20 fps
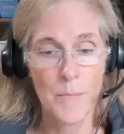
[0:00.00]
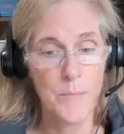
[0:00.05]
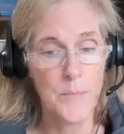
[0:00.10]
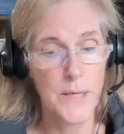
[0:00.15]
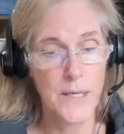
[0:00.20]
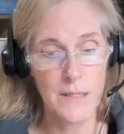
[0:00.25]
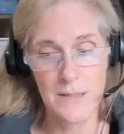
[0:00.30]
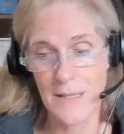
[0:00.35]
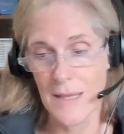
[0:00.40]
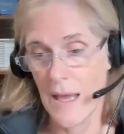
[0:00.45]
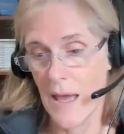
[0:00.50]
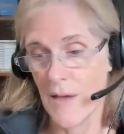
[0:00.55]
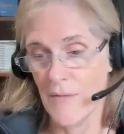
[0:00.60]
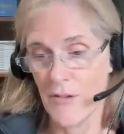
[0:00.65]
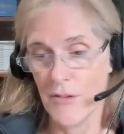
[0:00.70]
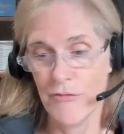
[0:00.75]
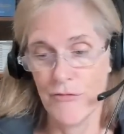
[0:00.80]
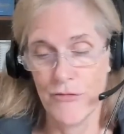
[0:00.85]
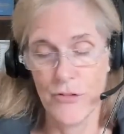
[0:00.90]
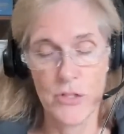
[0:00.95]
because they have
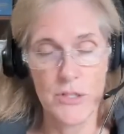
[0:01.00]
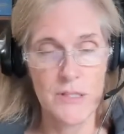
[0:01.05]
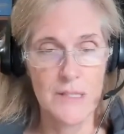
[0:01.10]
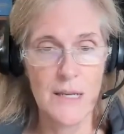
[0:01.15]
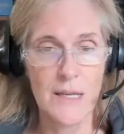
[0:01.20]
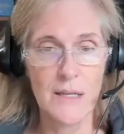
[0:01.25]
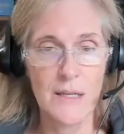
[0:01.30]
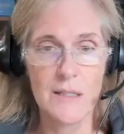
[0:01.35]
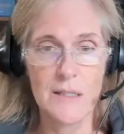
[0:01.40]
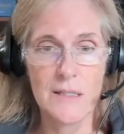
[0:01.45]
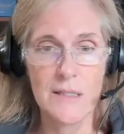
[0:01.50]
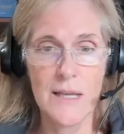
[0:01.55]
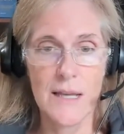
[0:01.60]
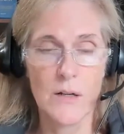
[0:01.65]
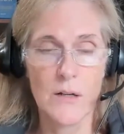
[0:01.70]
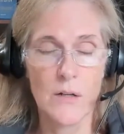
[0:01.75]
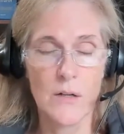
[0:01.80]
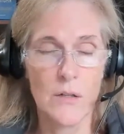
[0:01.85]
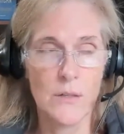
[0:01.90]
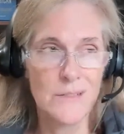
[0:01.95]
a full sales
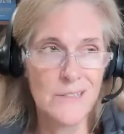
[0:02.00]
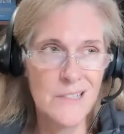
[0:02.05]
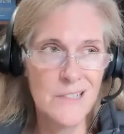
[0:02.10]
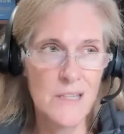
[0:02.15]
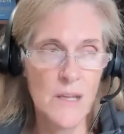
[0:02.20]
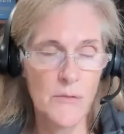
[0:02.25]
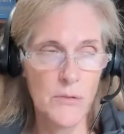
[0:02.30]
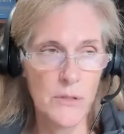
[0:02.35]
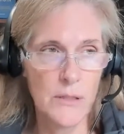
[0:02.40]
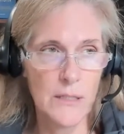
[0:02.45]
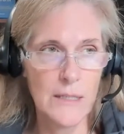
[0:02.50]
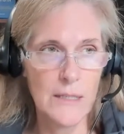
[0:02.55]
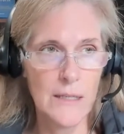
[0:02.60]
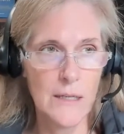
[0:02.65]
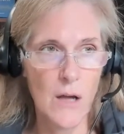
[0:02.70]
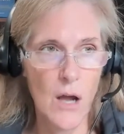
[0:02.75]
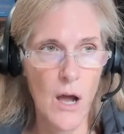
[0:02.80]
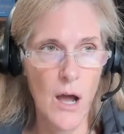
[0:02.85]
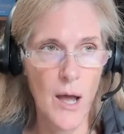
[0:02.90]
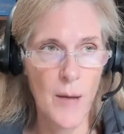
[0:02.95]
cycle. It's not really
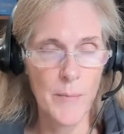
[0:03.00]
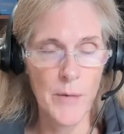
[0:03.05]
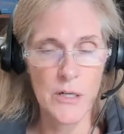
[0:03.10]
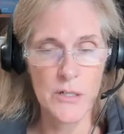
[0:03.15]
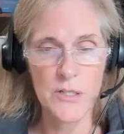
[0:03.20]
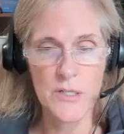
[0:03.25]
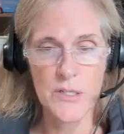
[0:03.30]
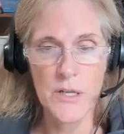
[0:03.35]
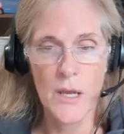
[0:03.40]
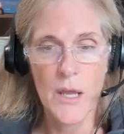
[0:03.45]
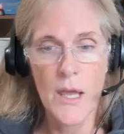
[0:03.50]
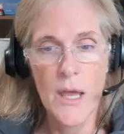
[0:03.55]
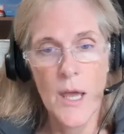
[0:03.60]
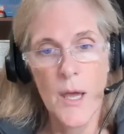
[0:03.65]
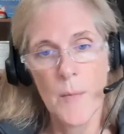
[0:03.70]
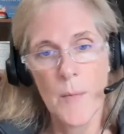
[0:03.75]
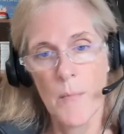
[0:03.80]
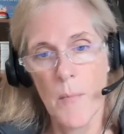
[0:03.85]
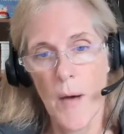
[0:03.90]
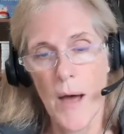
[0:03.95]
e-commerce,
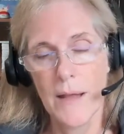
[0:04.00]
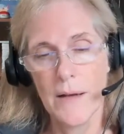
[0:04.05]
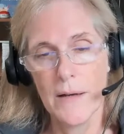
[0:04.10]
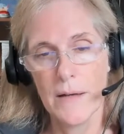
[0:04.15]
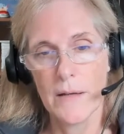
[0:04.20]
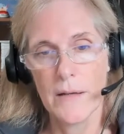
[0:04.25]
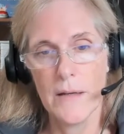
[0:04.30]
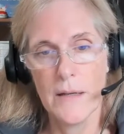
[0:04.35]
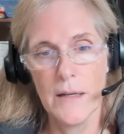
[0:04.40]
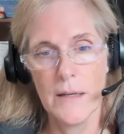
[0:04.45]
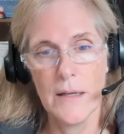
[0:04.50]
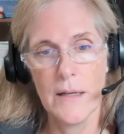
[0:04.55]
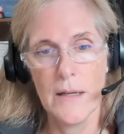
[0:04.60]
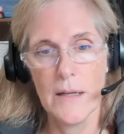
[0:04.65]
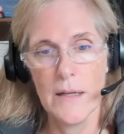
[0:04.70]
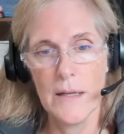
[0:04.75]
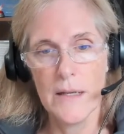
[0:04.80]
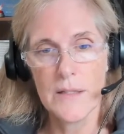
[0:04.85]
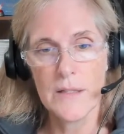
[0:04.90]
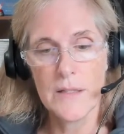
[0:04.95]
but
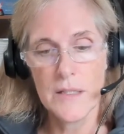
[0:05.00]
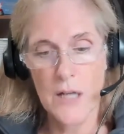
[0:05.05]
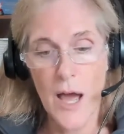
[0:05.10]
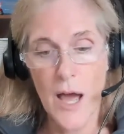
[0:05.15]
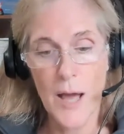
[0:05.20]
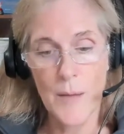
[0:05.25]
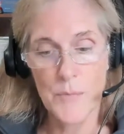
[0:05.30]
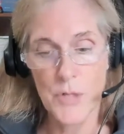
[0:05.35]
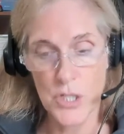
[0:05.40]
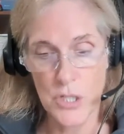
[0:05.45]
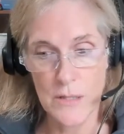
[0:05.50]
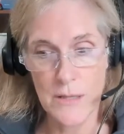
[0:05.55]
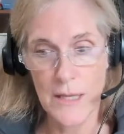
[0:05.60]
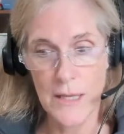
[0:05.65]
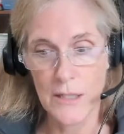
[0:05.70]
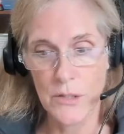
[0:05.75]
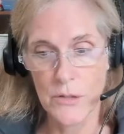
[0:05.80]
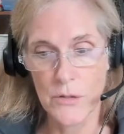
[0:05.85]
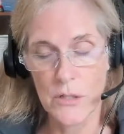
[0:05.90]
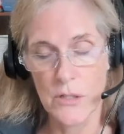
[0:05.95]
it's an option
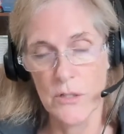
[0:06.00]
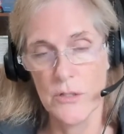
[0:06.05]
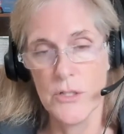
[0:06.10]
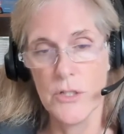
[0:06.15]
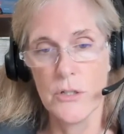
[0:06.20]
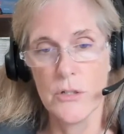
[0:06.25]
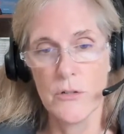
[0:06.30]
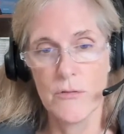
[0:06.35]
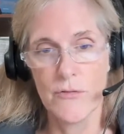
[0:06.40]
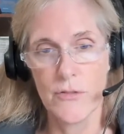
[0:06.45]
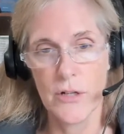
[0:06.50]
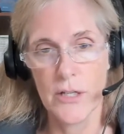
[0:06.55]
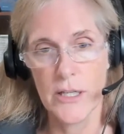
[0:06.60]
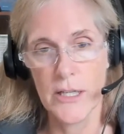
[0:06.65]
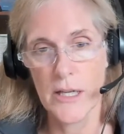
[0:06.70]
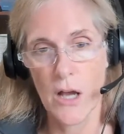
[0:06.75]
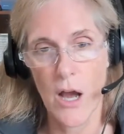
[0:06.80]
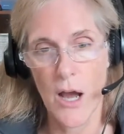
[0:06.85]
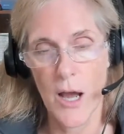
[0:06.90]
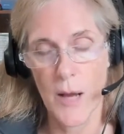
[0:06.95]
that you could do for
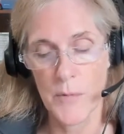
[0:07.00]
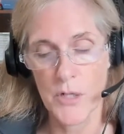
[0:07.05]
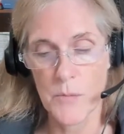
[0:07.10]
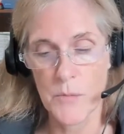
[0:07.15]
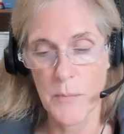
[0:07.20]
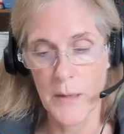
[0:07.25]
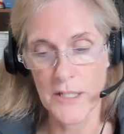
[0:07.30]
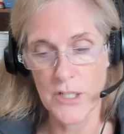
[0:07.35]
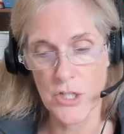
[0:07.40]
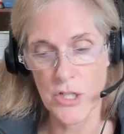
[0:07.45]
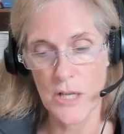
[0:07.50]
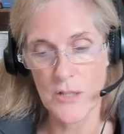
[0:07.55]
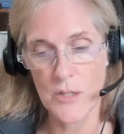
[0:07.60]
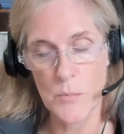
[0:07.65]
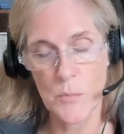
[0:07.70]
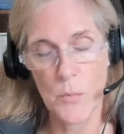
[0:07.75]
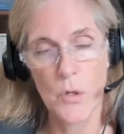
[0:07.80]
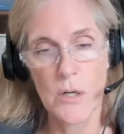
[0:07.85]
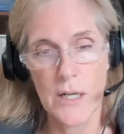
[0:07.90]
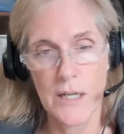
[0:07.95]
e-commerce by
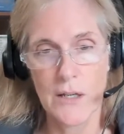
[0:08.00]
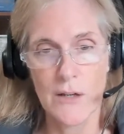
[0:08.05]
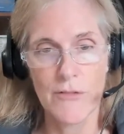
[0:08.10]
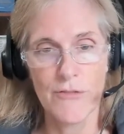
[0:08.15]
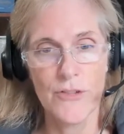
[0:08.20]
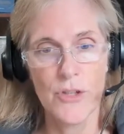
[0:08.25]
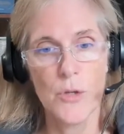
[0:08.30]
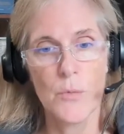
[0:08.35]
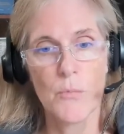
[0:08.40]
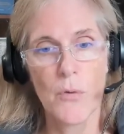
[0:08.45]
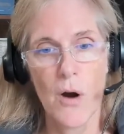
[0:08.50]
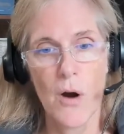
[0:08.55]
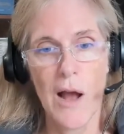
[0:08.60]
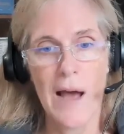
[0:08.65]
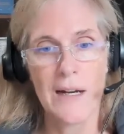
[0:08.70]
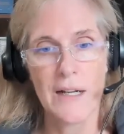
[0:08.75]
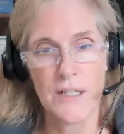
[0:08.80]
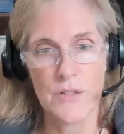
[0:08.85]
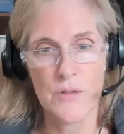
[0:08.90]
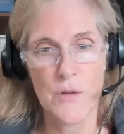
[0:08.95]
just putting a few
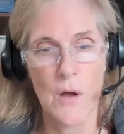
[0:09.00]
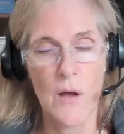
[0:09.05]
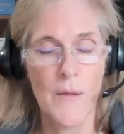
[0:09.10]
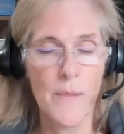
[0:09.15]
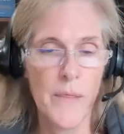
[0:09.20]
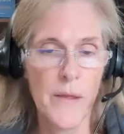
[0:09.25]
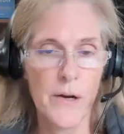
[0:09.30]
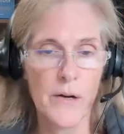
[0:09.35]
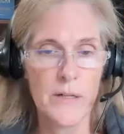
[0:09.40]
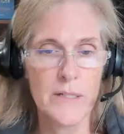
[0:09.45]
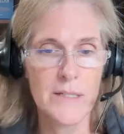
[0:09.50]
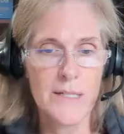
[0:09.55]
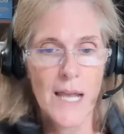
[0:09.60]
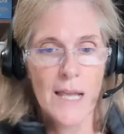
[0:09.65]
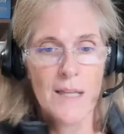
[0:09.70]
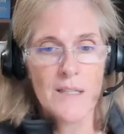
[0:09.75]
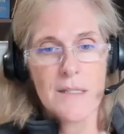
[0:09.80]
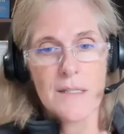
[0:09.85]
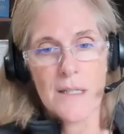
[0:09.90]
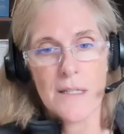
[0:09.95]
products on there and
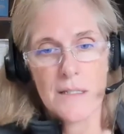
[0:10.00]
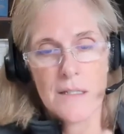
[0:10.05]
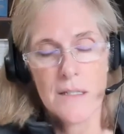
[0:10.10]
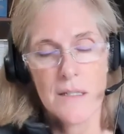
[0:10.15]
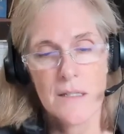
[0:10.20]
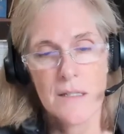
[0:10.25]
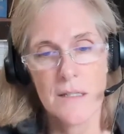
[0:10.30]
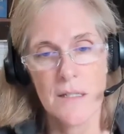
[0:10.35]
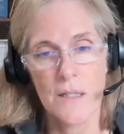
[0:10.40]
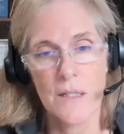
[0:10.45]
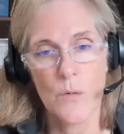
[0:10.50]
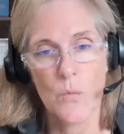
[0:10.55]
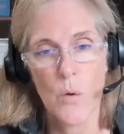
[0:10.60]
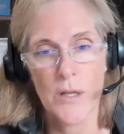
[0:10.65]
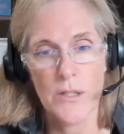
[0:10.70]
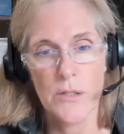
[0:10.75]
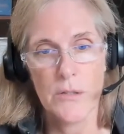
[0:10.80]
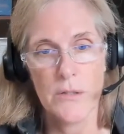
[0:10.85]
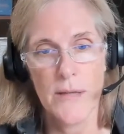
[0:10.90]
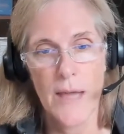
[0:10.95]
testing to see
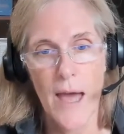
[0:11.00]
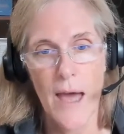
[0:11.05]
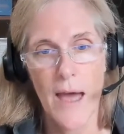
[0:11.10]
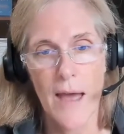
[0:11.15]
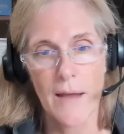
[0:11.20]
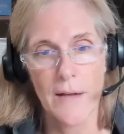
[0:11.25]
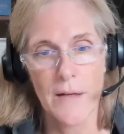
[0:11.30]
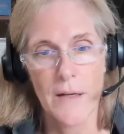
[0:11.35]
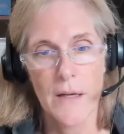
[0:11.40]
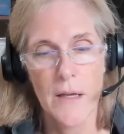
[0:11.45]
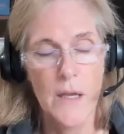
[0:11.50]
what you get.